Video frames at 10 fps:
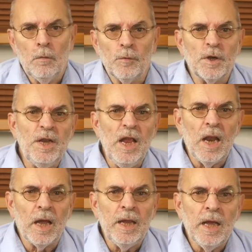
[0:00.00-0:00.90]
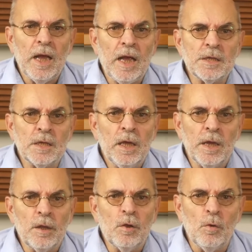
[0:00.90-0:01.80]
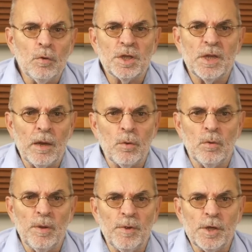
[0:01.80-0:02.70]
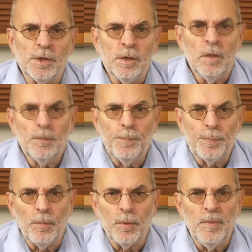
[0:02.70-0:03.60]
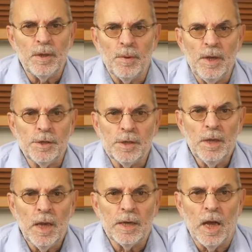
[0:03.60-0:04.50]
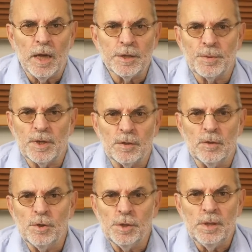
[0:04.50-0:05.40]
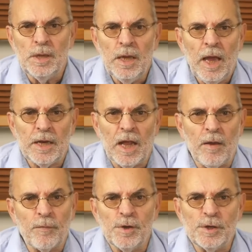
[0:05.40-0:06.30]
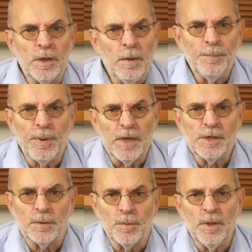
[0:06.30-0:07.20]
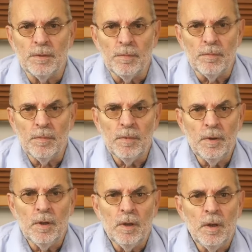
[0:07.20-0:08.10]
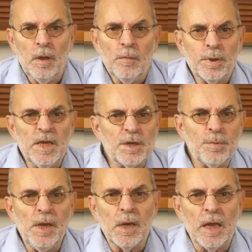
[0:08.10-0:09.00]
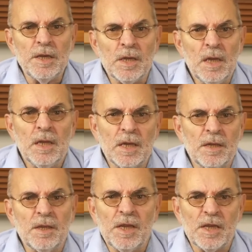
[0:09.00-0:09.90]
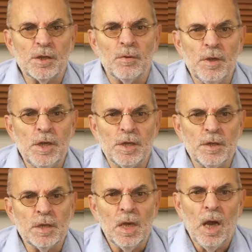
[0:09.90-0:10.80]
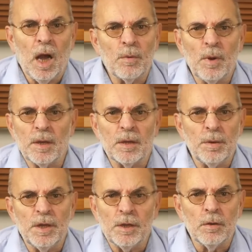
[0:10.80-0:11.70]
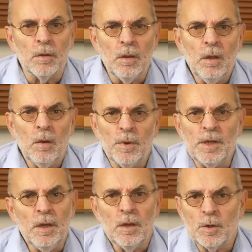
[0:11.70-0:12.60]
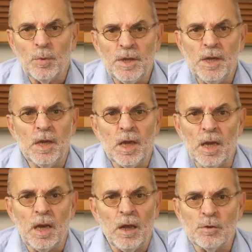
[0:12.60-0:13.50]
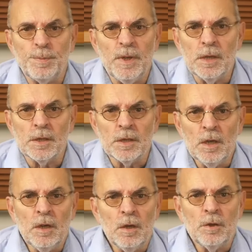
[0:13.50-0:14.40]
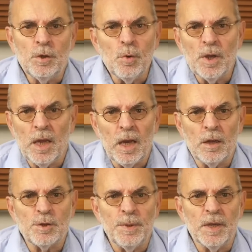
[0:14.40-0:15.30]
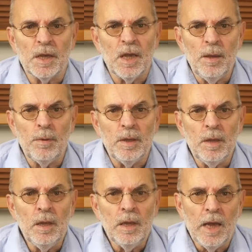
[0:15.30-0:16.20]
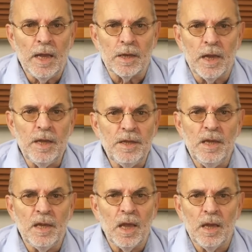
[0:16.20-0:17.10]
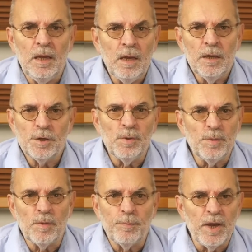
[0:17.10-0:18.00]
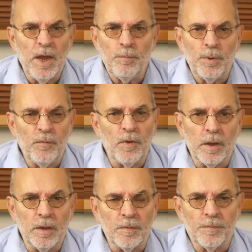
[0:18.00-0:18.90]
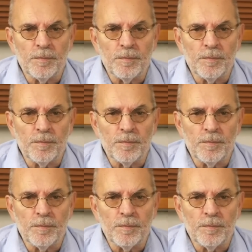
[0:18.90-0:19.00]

For the Nilai has a good stereo image, proper mid-range and highs resolution, and average pace and rhythm. Please realize that the test conditions are rather critical with 20k loudspeakers, 2k loudspeaker cabling and an 18k streaming preamplifier.